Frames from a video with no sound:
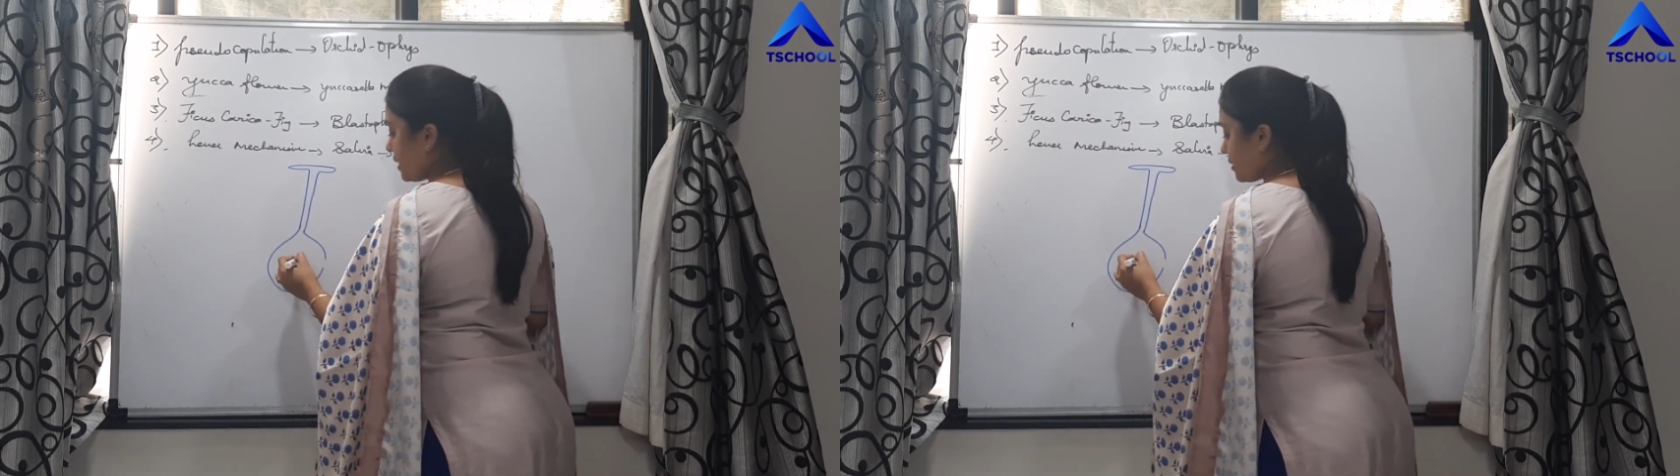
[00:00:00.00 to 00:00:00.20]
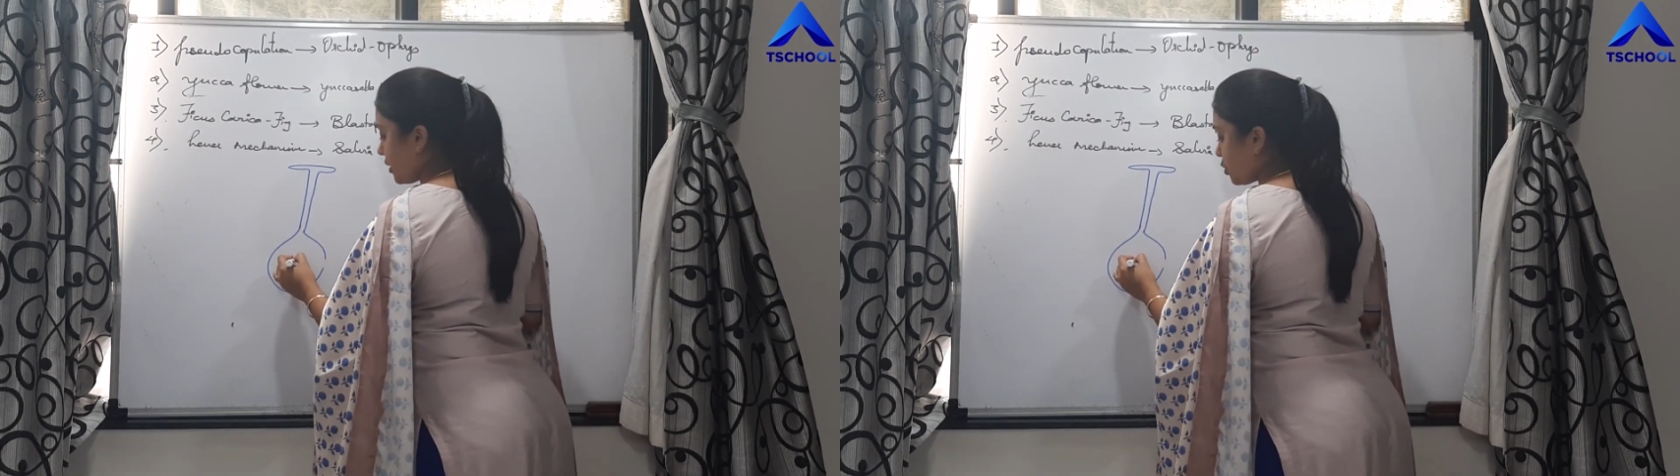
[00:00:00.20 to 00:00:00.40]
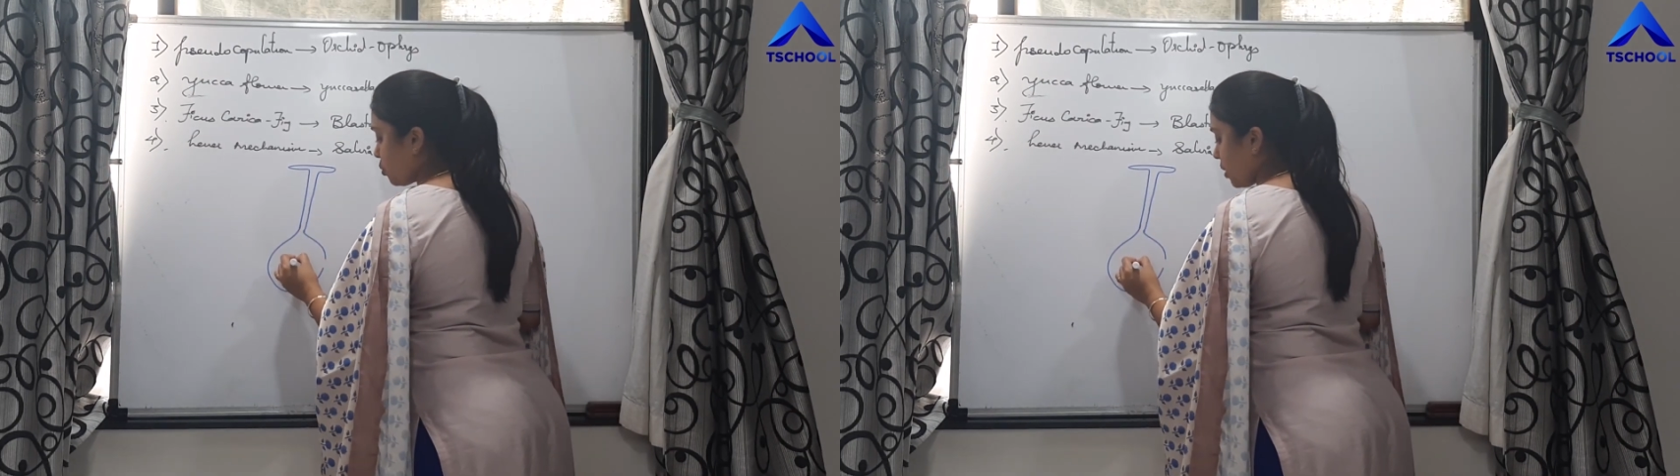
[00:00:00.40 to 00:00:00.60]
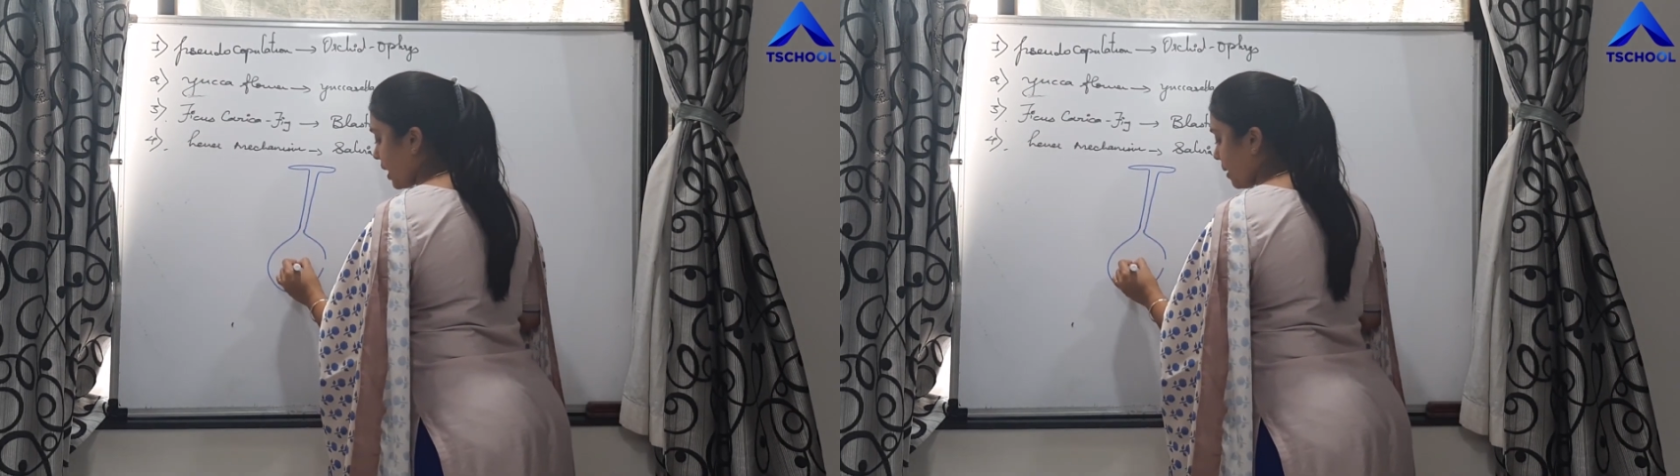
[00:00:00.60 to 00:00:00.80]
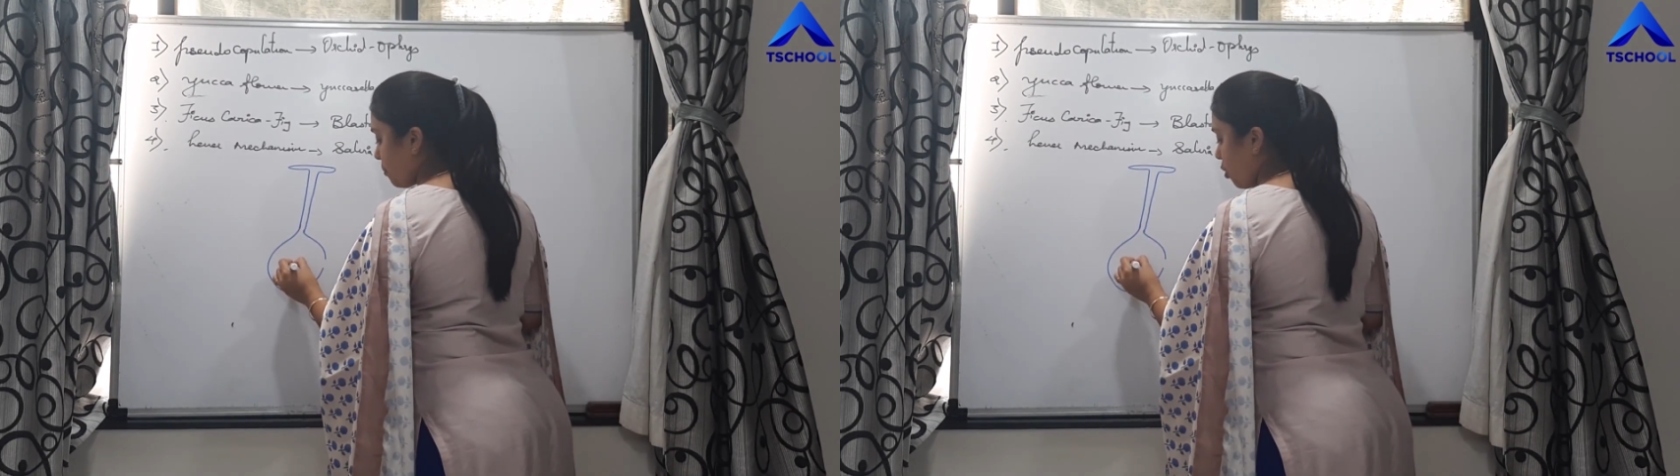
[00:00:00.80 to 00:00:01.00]
The
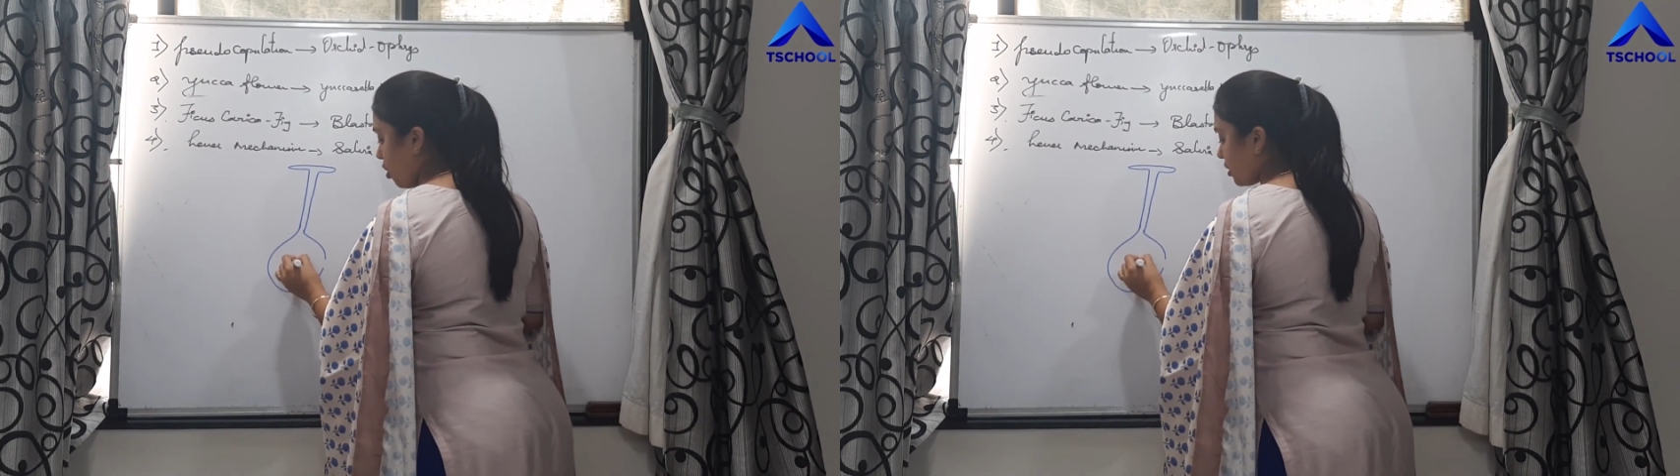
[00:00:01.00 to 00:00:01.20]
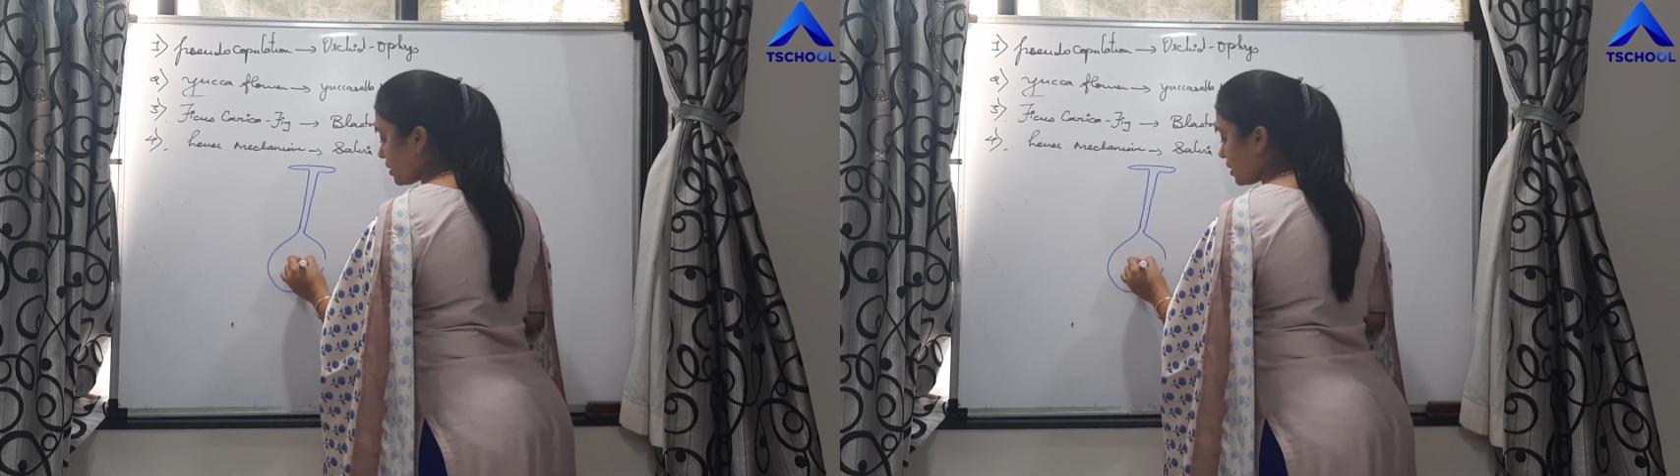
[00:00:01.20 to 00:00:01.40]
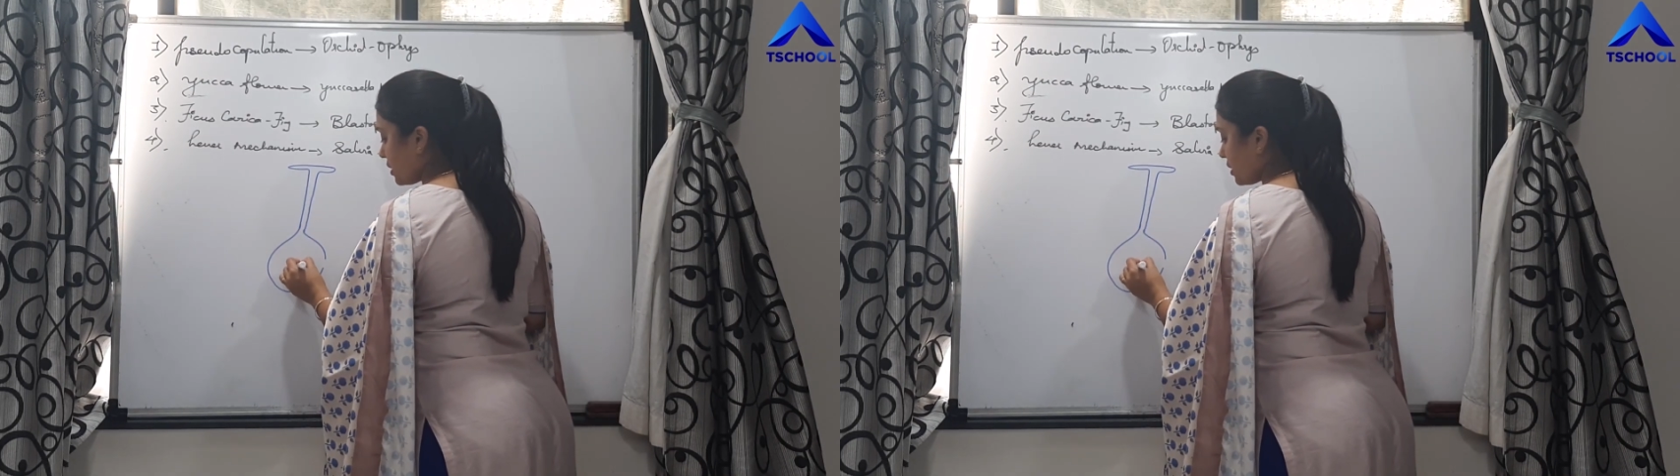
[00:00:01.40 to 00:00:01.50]
yucca moth